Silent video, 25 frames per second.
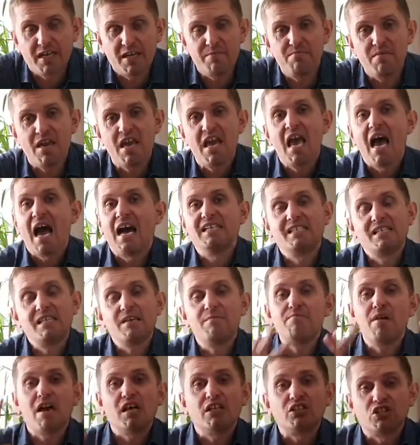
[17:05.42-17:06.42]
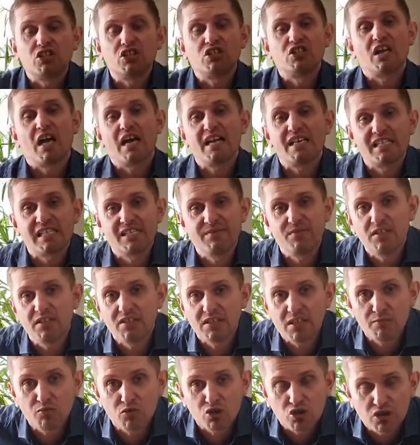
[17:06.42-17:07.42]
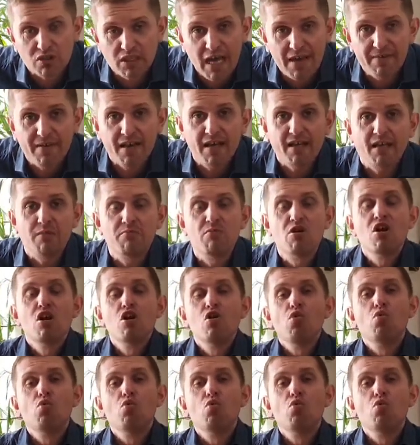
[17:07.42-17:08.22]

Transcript: Full accident therefore I all advised